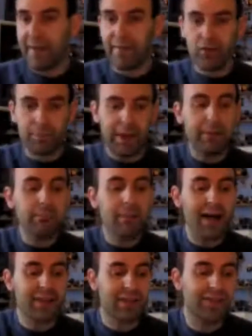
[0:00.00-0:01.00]
three of those
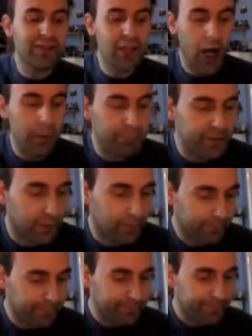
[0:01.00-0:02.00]
big massive
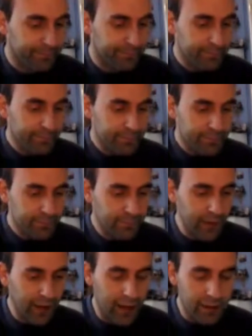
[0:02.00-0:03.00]
tubs.
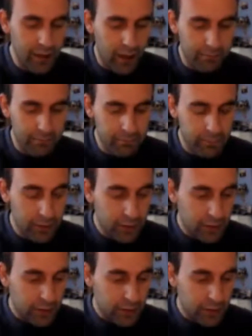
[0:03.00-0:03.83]
And um